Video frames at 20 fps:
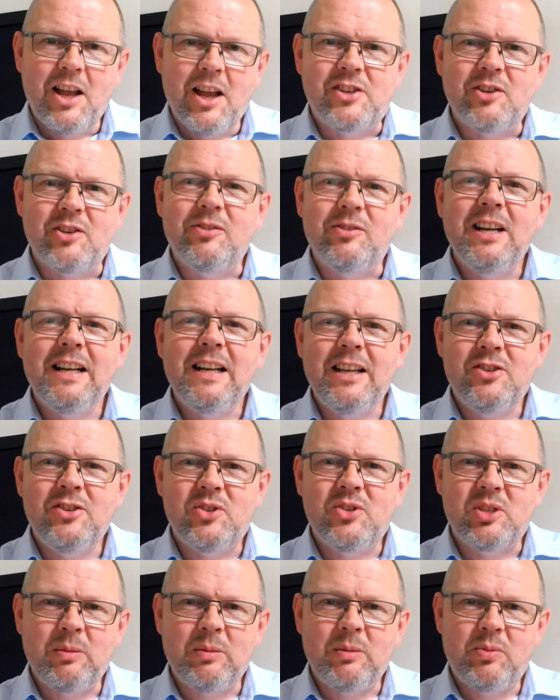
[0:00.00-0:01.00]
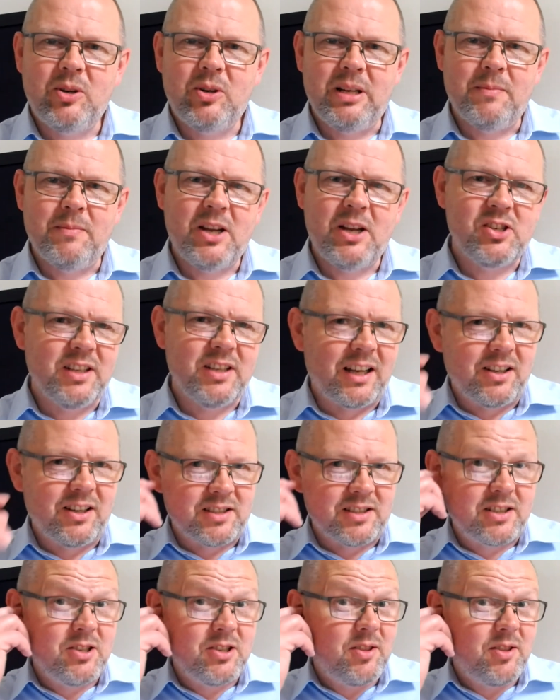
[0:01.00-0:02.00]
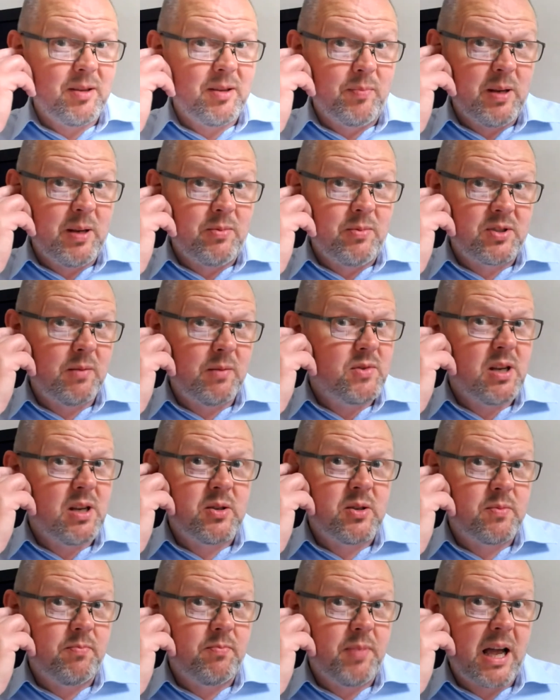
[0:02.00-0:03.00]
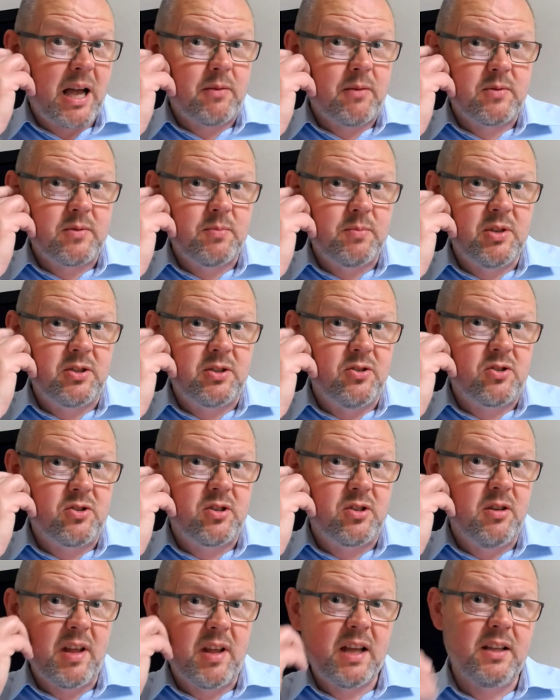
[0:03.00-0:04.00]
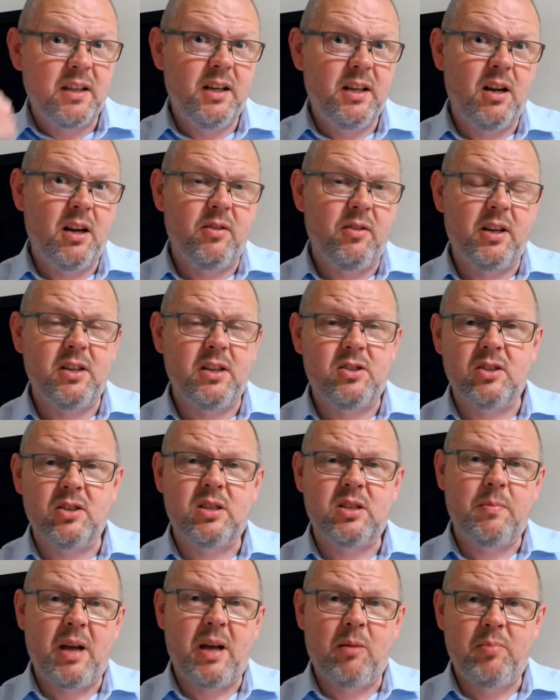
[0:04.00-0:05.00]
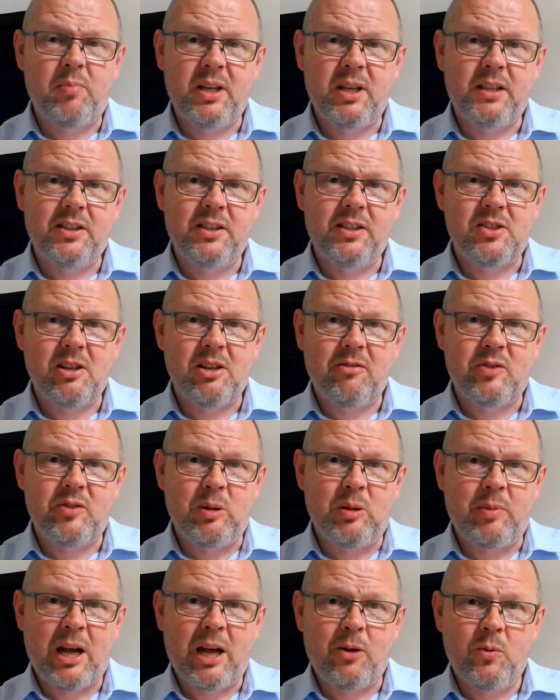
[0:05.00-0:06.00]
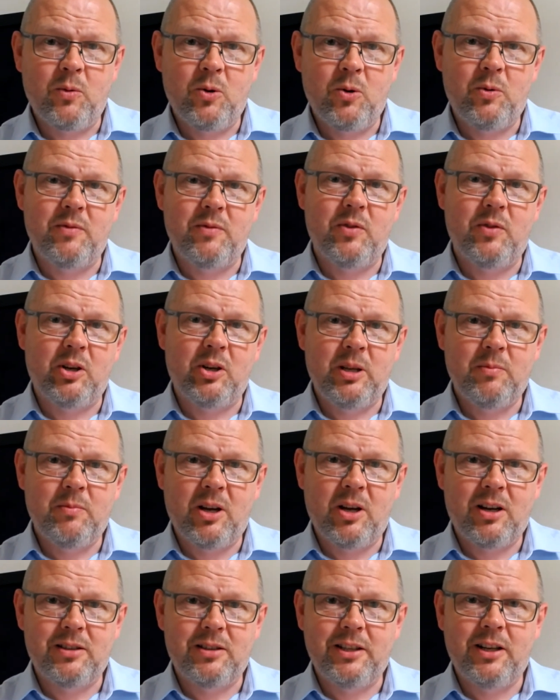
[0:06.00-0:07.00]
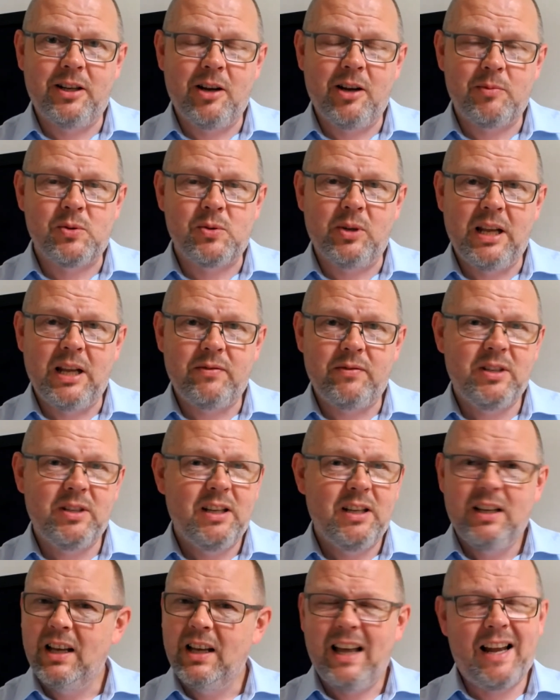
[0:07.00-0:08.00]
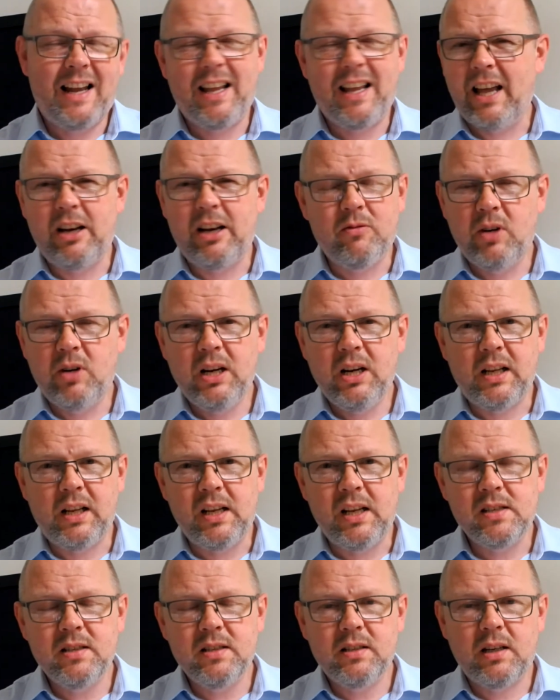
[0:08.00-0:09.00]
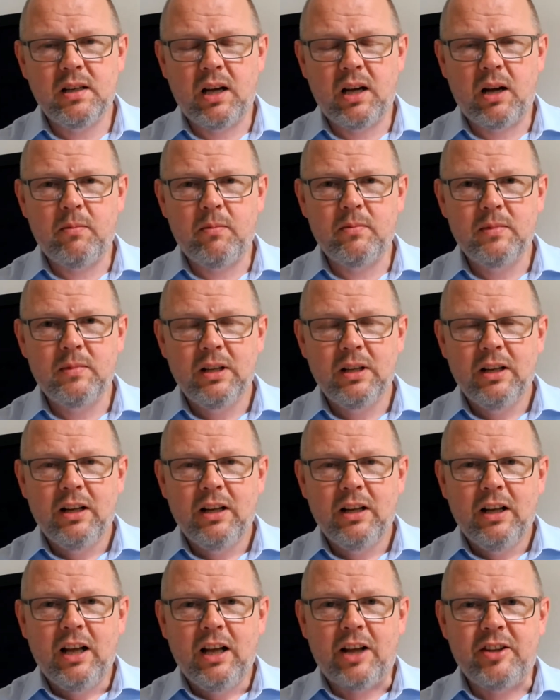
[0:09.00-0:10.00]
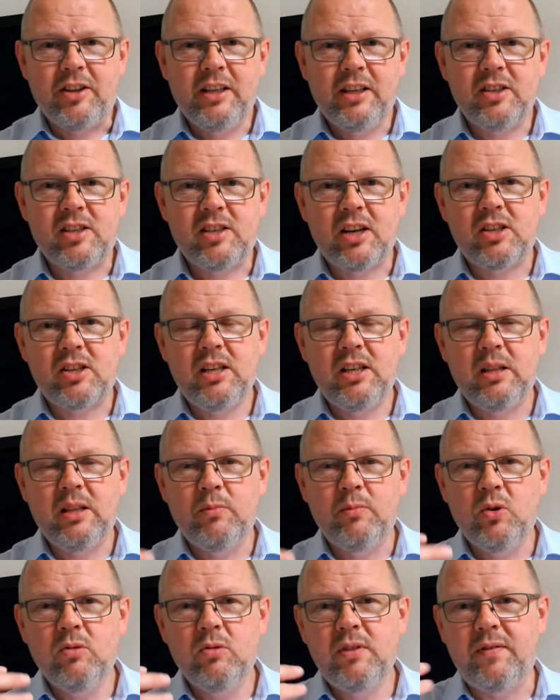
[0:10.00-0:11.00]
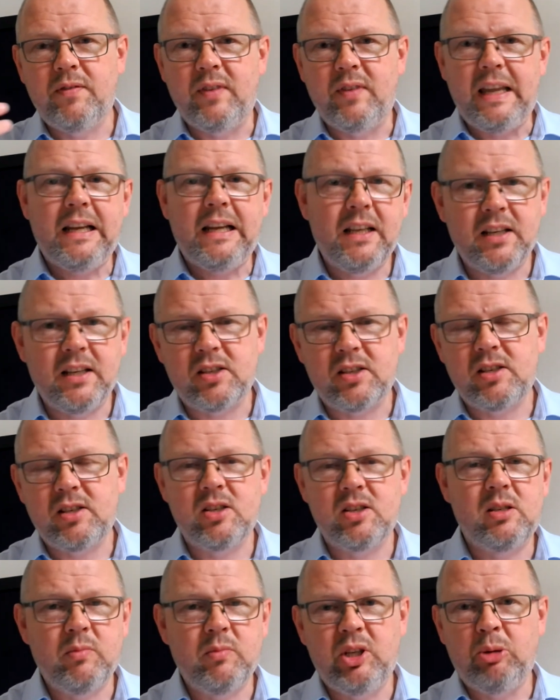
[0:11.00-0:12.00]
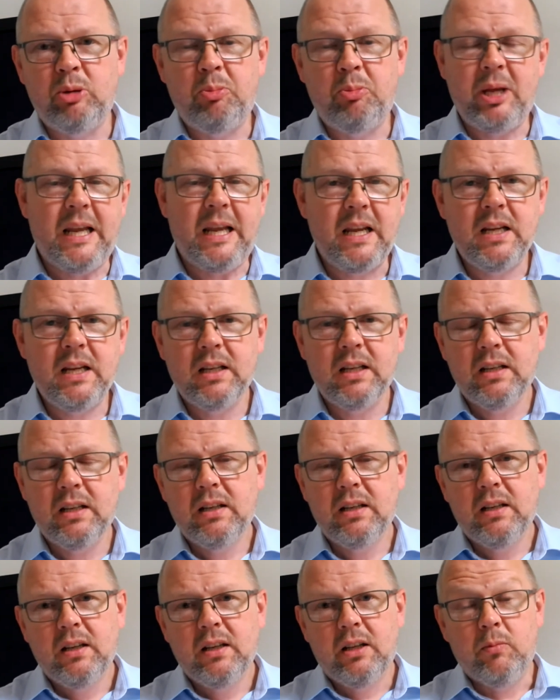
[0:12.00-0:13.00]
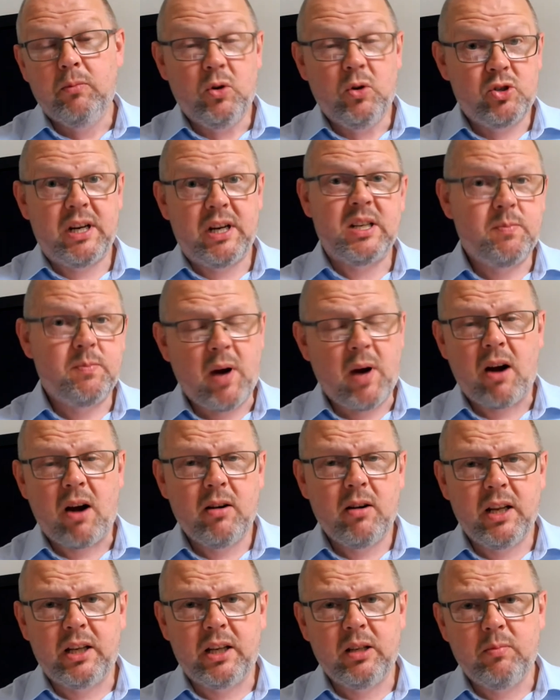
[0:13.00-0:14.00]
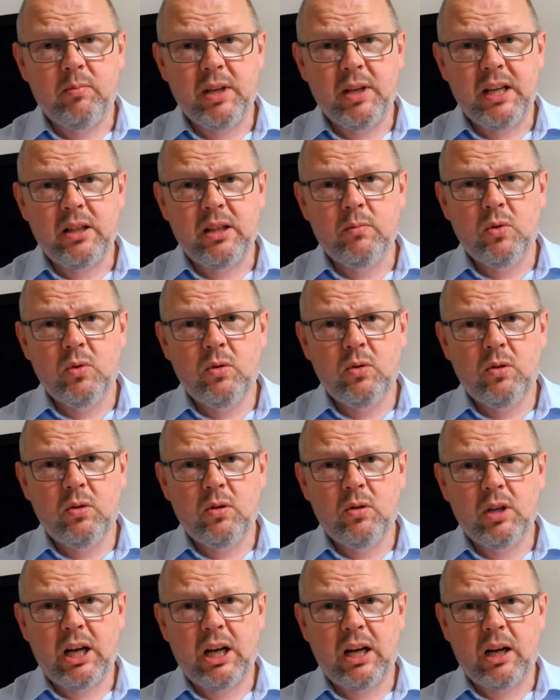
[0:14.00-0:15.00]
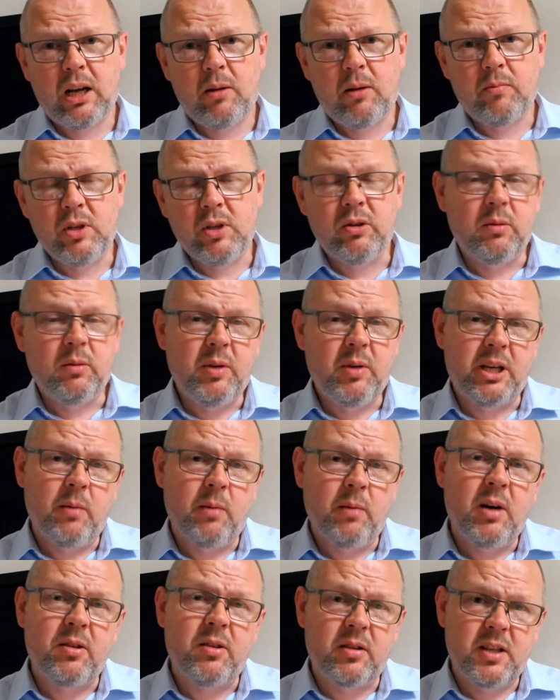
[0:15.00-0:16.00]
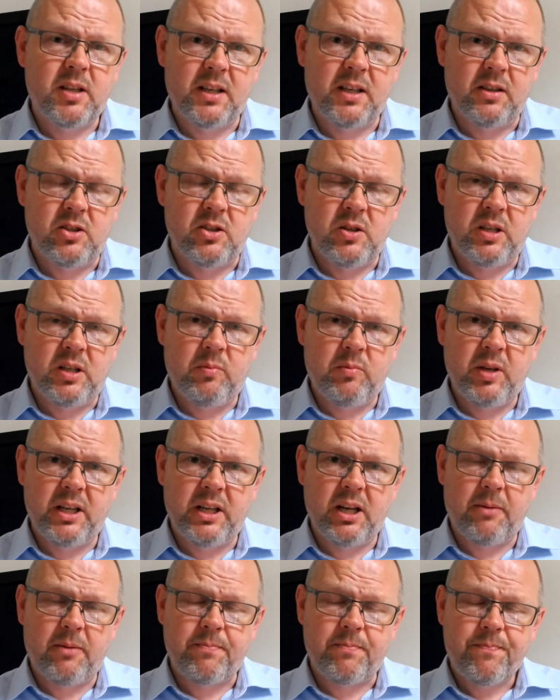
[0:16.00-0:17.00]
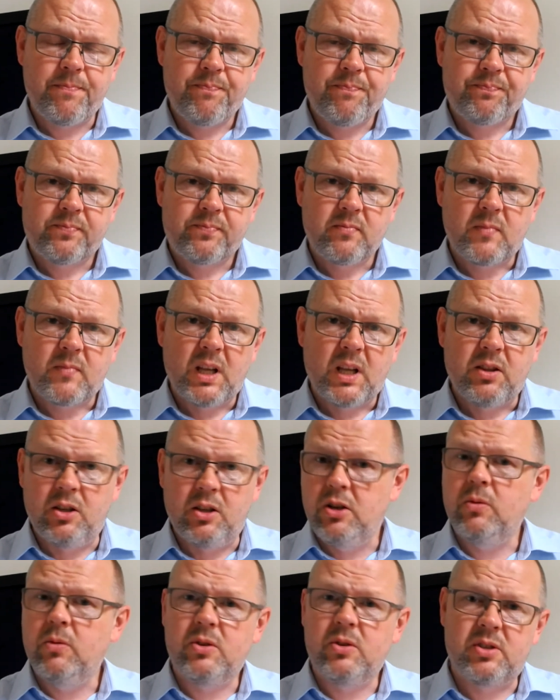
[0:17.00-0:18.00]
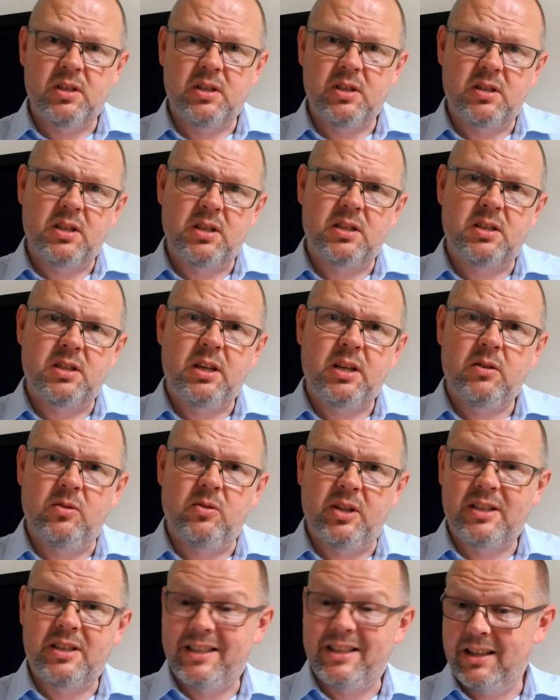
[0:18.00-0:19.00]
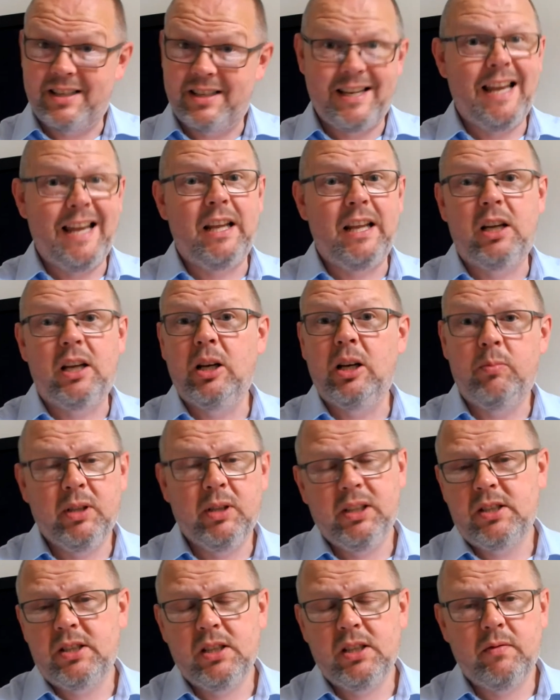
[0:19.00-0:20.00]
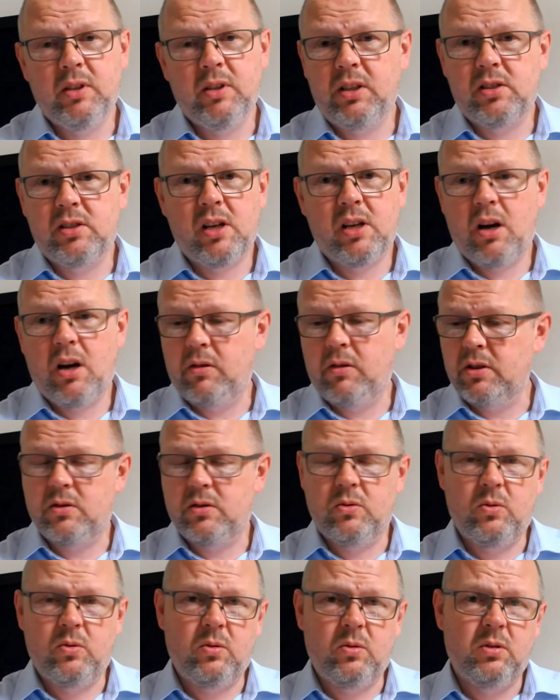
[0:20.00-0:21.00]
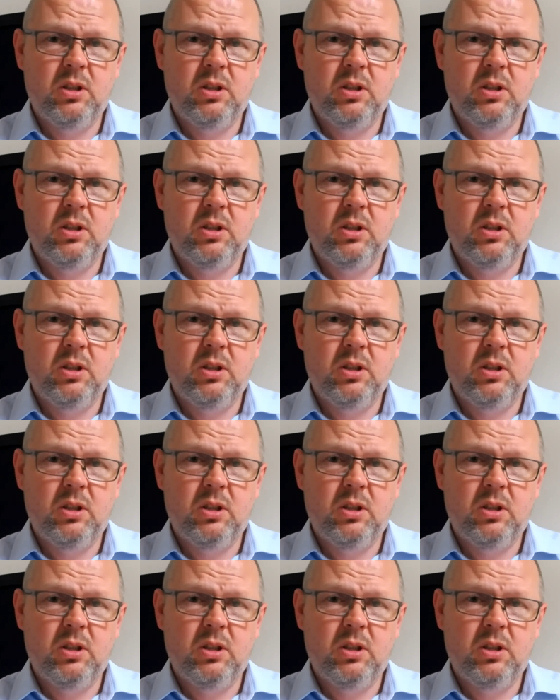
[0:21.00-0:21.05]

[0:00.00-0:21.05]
a really interesting point you mentioned that, because I do think people sometimes perhaps misconstrue that, that it's just about pinning yourself to the back wall with volume at, up to 11, and it really isn't. I think essentially the more revealing a system can be, the more transparent it can be, the more you can pick up other things. You can pick up the nuances, the skill, the technical ability of the guitarist, or